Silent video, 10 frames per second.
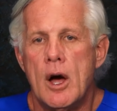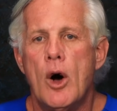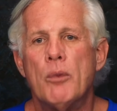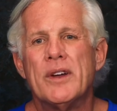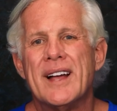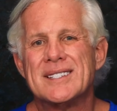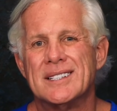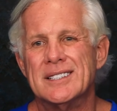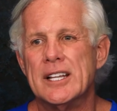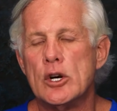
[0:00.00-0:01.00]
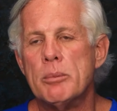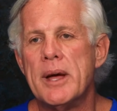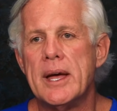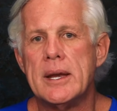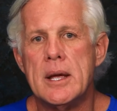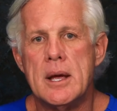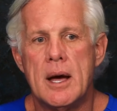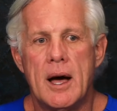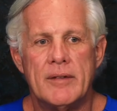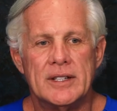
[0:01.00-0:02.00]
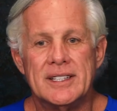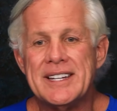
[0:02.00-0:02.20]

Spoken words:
Hopefully that's a little bit of at